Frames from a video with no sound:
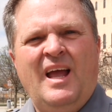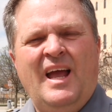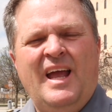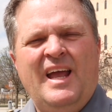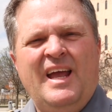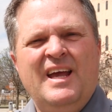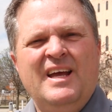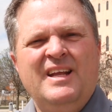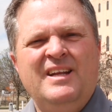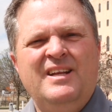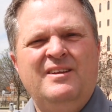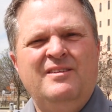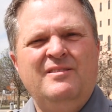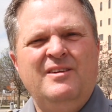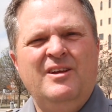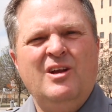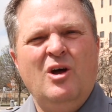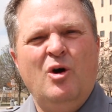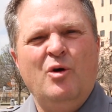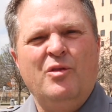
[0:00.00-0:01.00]
And,
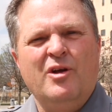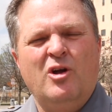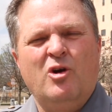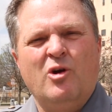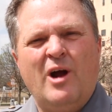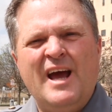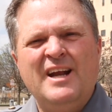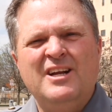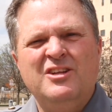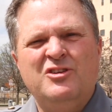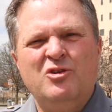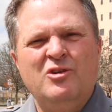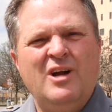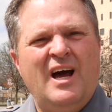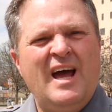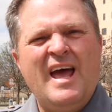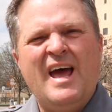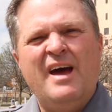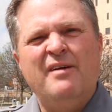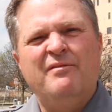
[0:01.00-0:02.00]
you know, the gratitude
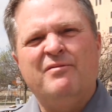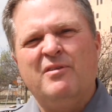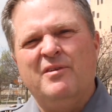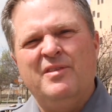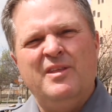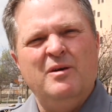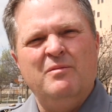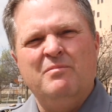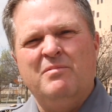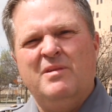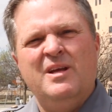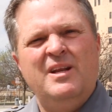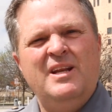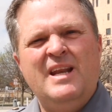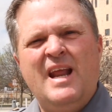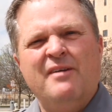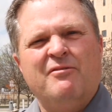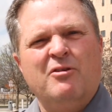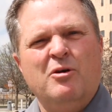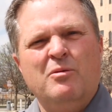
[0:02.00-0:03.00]
I have for them can
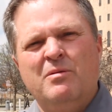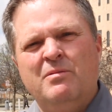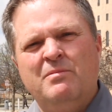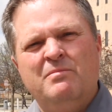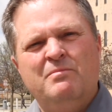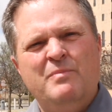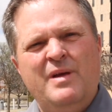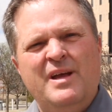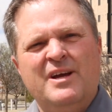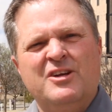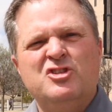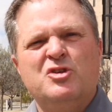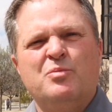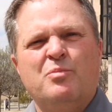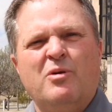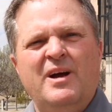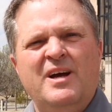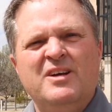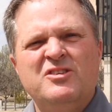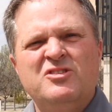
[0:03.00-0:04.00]
never be
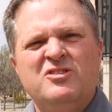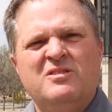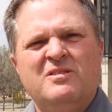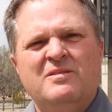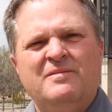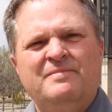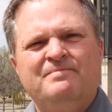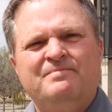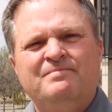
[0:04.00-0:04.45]
expressed.